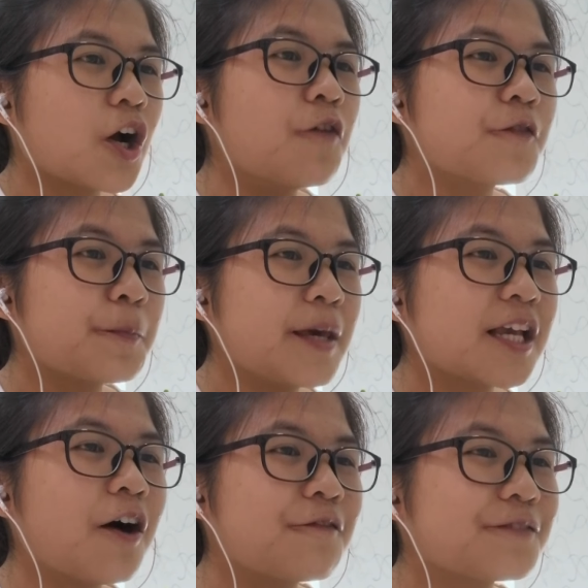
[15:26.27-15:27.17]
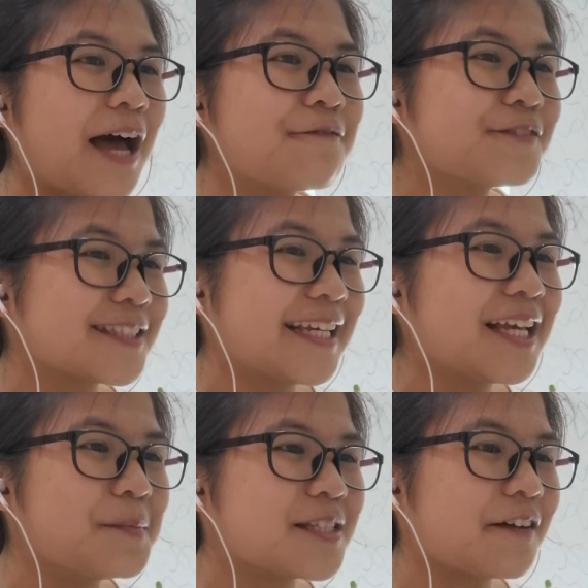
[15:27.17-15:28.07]

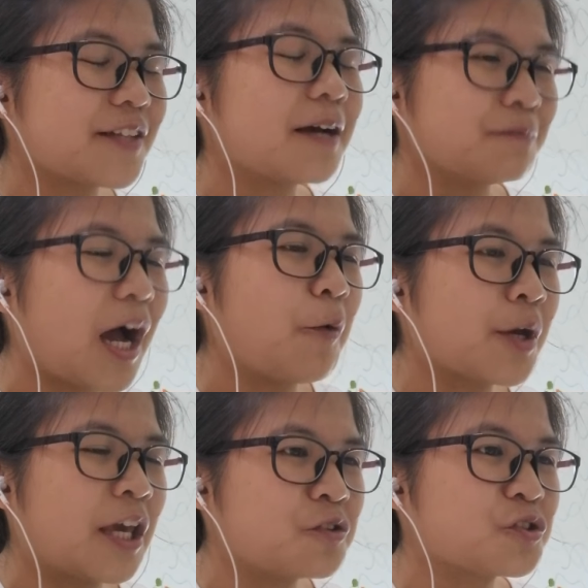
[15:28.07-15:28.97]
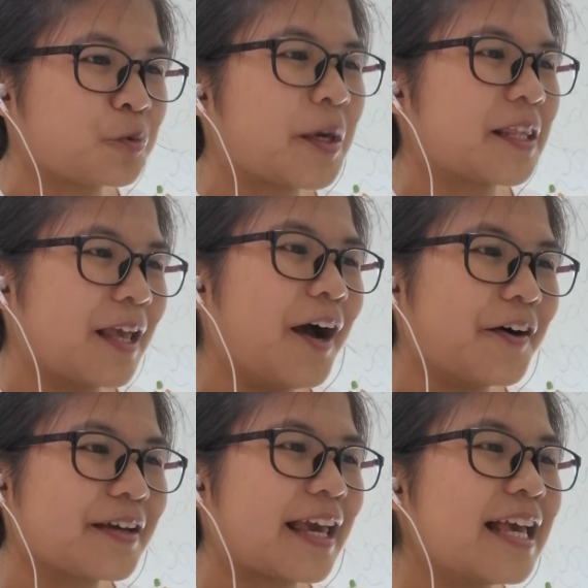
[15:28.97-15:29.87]
comforting himself that I will get used to it.
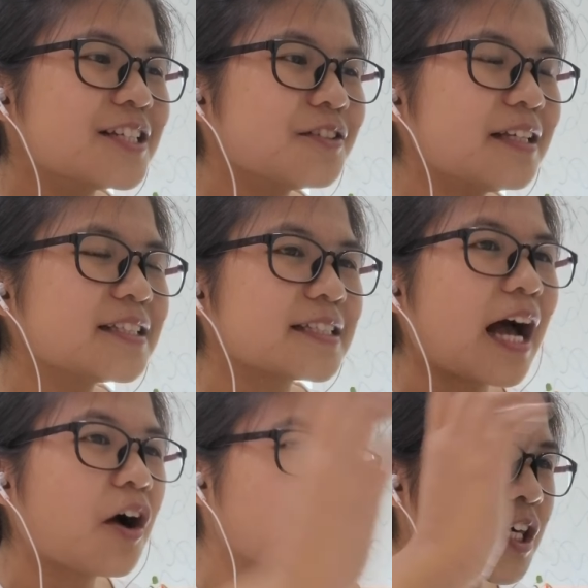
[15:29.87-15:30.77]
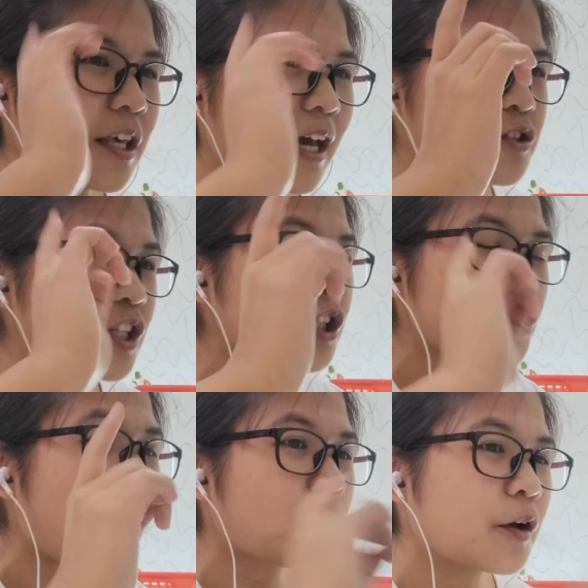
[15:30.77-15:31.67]
Okay, so this is how he actually
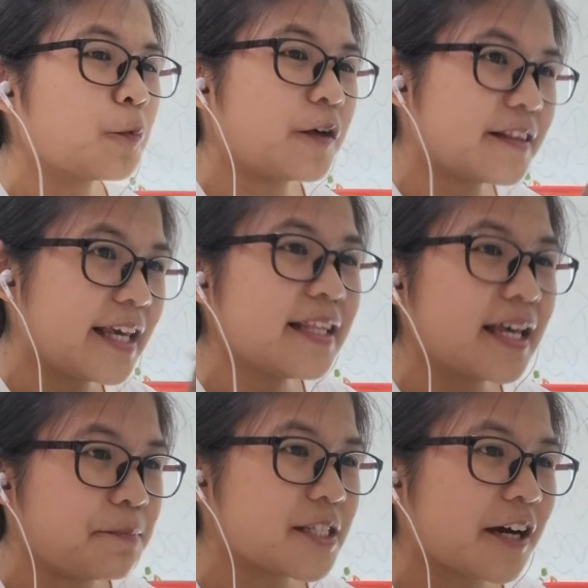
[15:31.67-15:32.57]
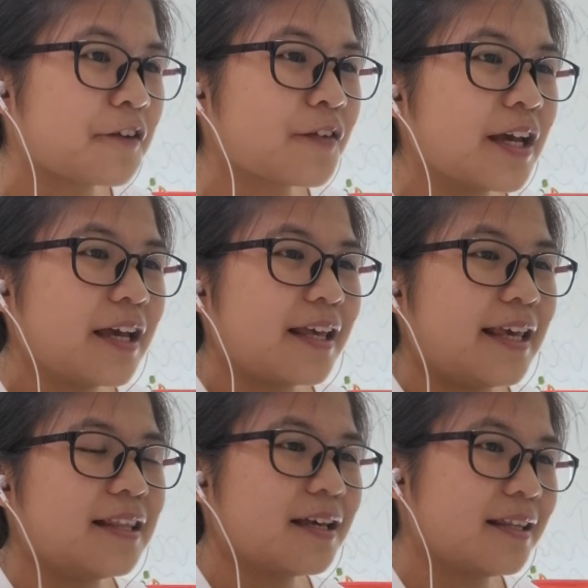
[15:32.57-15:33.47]
talked within himself
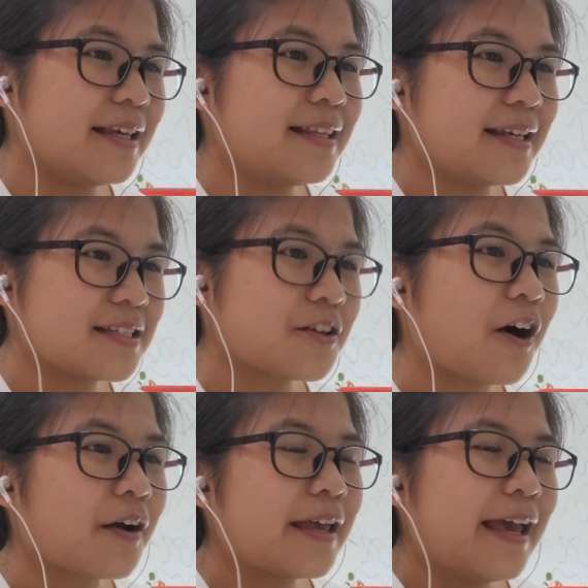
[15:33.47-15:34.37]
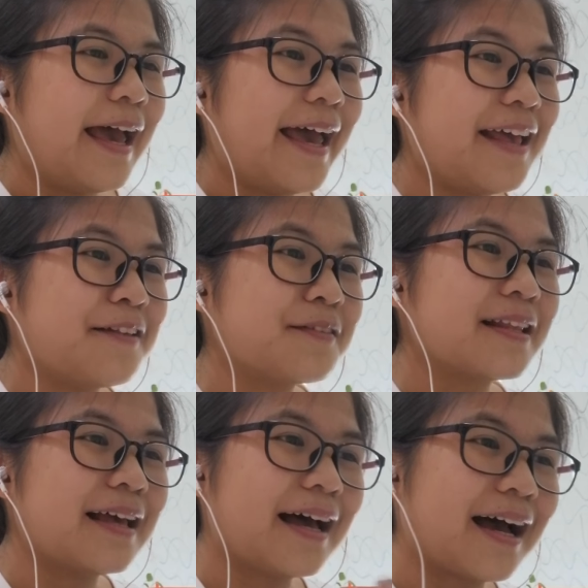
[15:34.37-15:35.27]
in his talk.
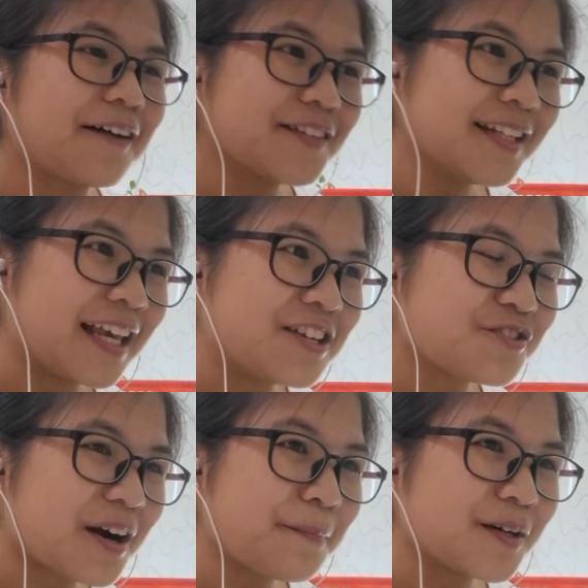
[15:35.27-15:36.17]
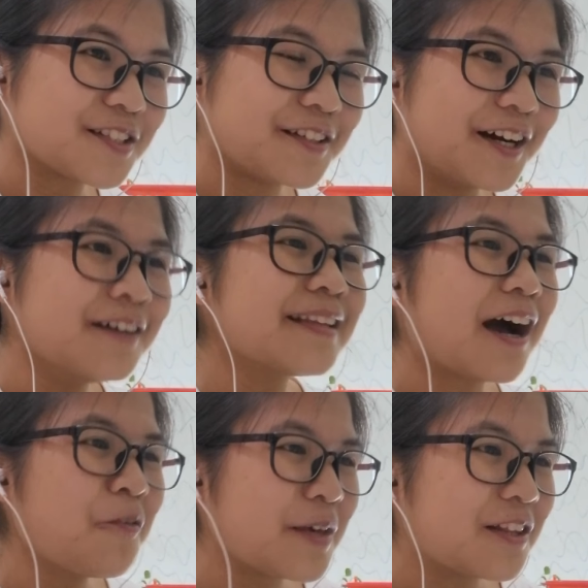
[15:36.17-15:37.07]
And after the intrapersonal,
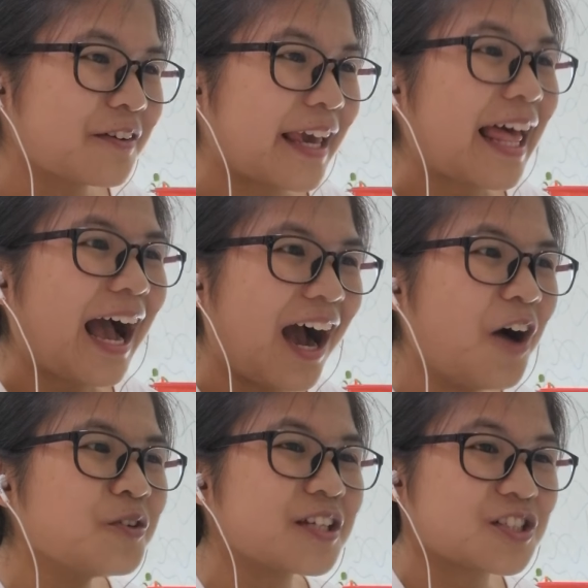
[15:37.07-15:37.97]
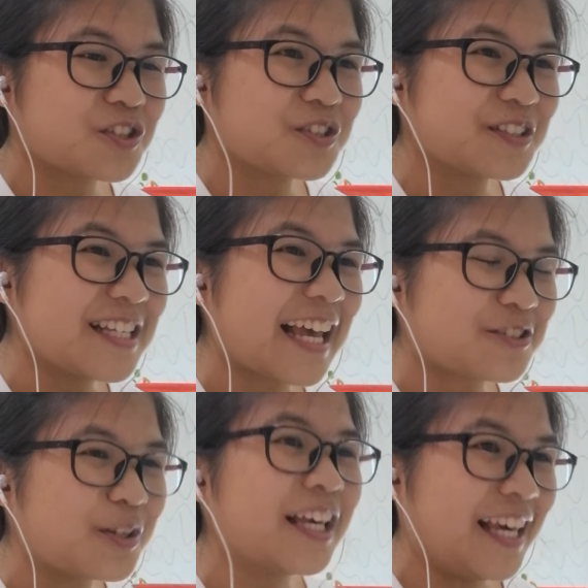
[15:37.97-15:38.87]
now we look at how the students
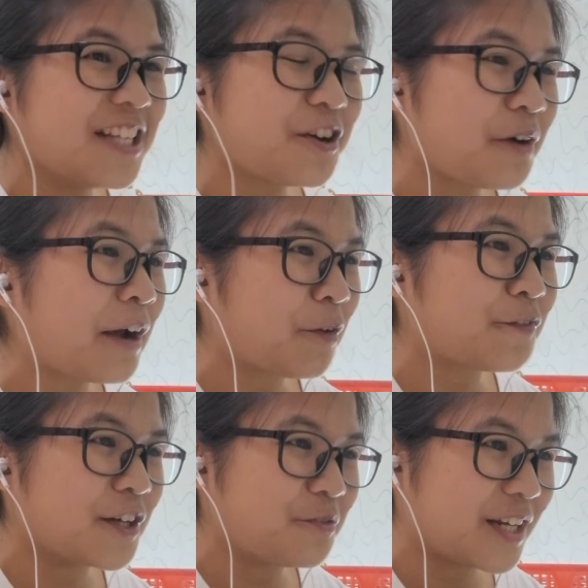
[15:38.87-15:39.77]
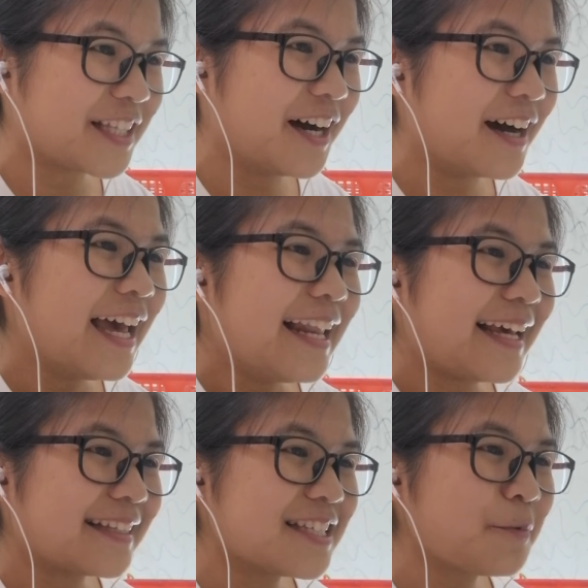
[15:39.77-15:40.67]
actually interact with the reader.
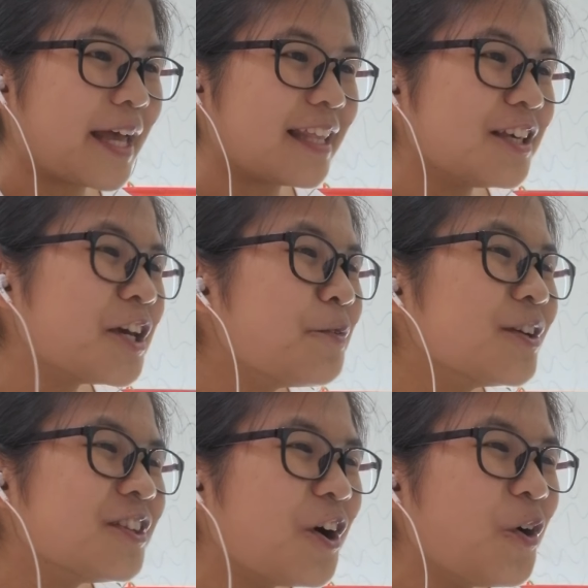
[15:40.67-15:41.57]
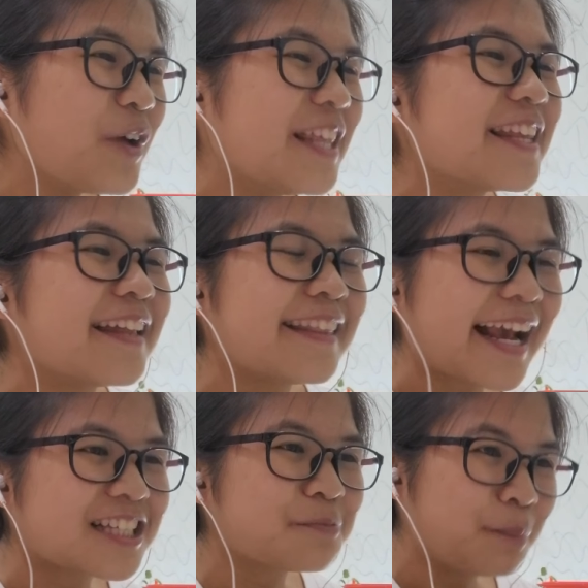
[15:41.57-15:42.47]
Like this one, you will know in the
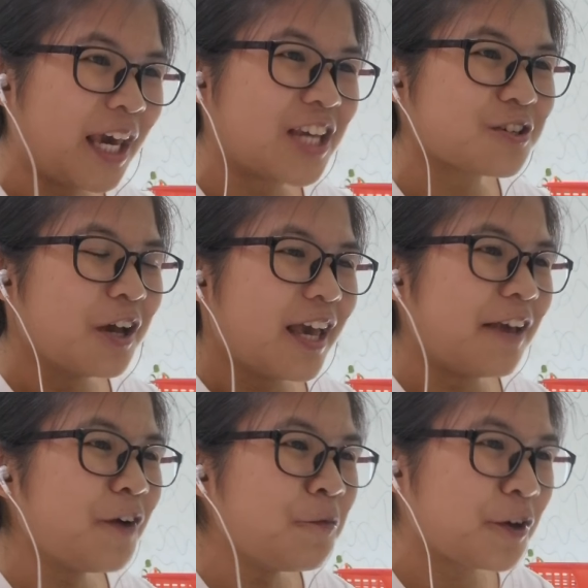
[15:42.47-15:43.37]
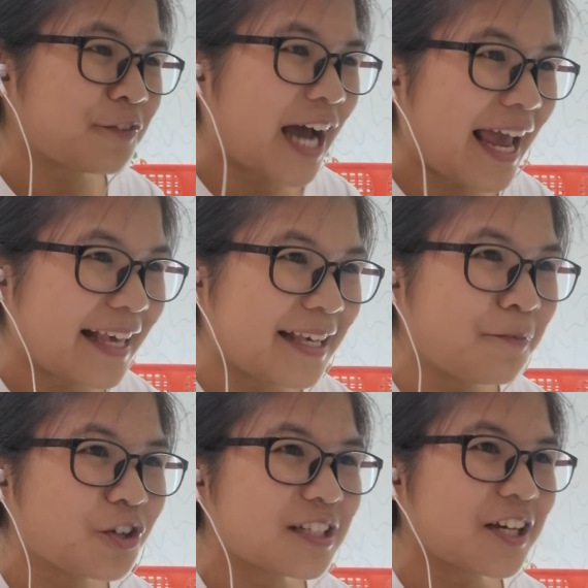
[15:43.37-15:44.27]
next page, even with the
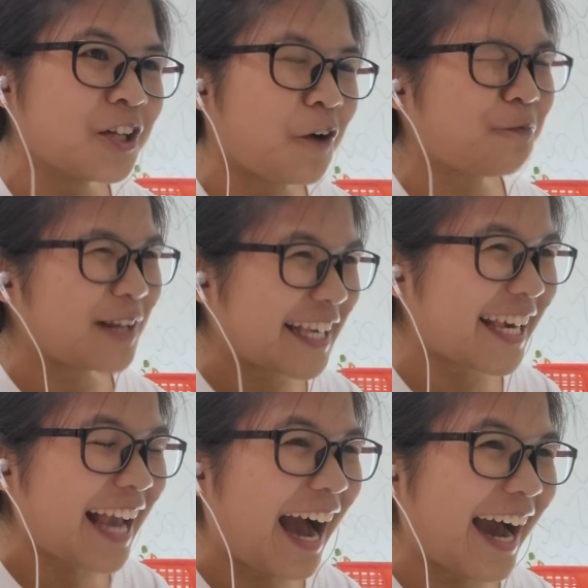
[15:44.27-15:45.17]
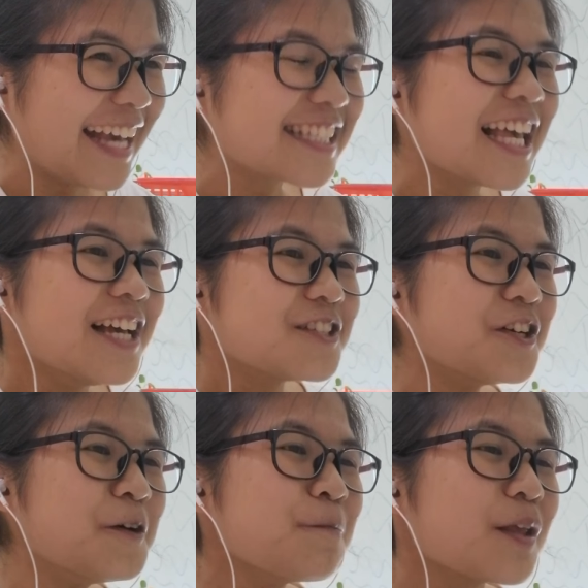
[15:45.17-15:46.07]
emoticon of blinking eyes.
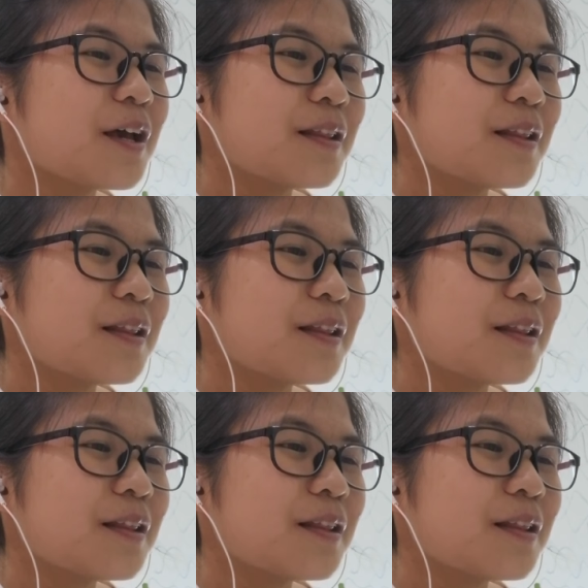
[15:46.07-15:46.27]
So